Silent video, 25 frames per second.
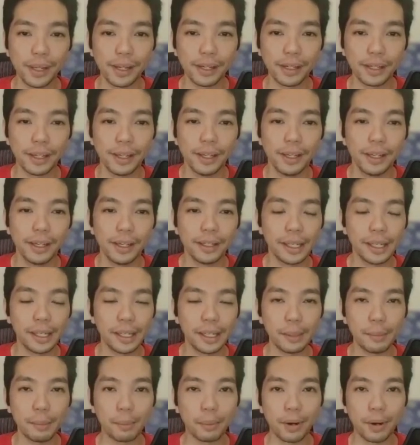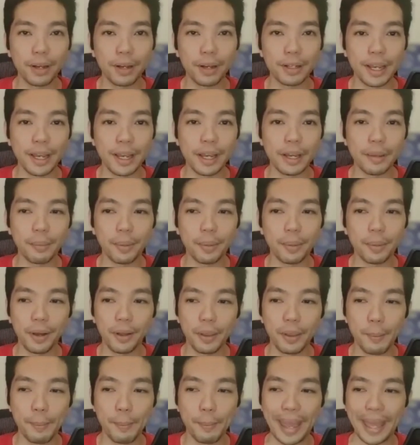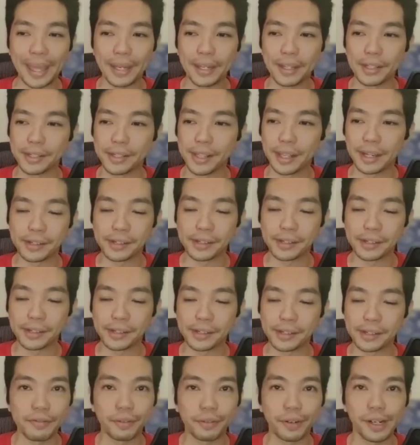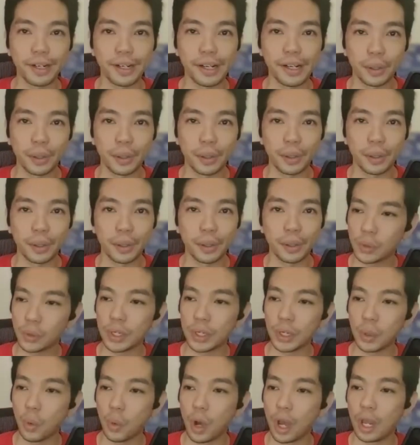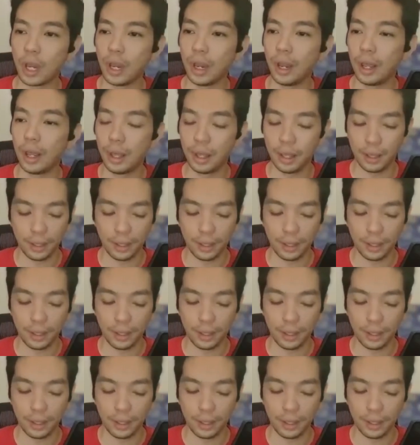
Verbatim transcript: like getting brought down by all the madness that is life right now in 2021?